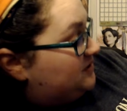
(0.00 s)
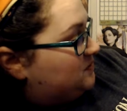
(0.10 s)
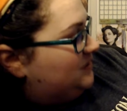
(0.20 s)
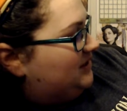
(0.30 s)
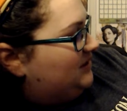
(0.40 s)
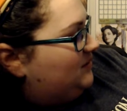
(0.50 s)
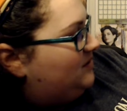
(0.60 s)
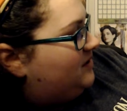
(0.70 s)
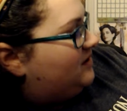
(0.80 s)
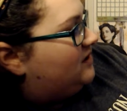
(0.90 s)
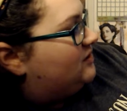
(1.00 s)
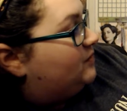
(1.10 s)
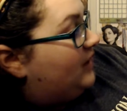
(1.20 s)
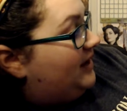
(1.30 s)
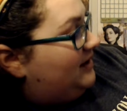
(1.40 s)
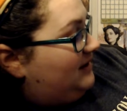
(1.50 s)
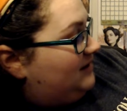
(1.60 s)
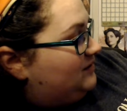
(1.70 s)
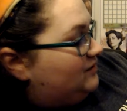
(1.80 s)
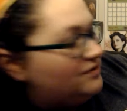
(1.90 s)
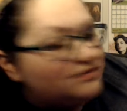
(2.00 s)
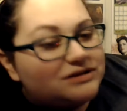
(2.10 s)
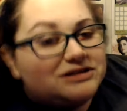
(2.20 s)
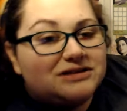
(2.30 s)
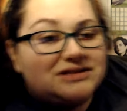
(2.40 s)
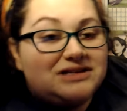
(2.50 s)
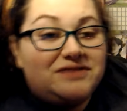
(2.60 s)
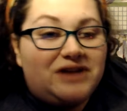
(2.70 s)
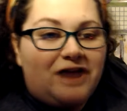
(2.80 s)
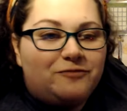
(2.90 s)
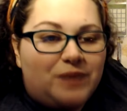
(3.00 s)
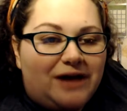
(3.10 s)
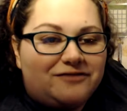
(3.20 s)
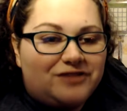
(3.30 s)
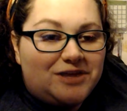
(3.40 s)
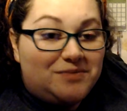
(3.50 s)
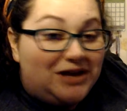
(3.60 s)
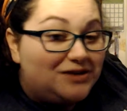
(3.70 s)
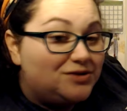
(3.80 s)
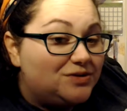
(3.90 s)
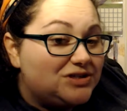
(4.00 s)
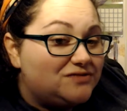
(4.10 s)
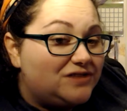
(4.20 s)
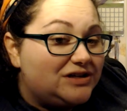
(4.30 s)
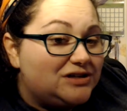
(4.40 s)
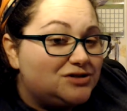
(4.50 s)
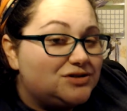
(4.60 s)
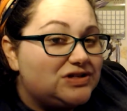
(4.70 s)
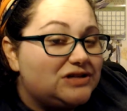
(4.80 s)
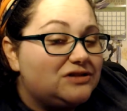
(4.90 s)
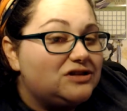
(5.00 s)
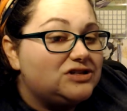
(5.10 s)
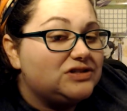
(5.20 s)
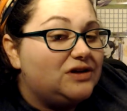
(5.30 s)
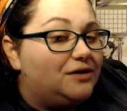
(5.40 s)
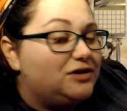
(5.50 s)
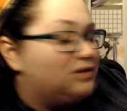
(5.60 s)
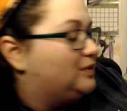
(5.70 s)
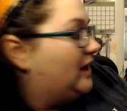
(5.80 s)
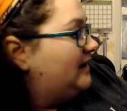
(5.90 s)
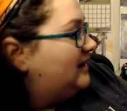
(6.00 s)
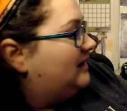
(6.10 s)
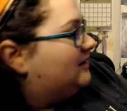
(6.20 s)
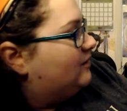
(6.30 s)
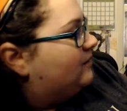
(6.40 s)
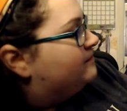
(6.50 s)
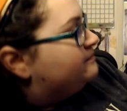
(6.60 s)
House We Go, The Black Candle. Doesn't even have Black Flame Candle, which I find interesting. They just called it the Black Candle.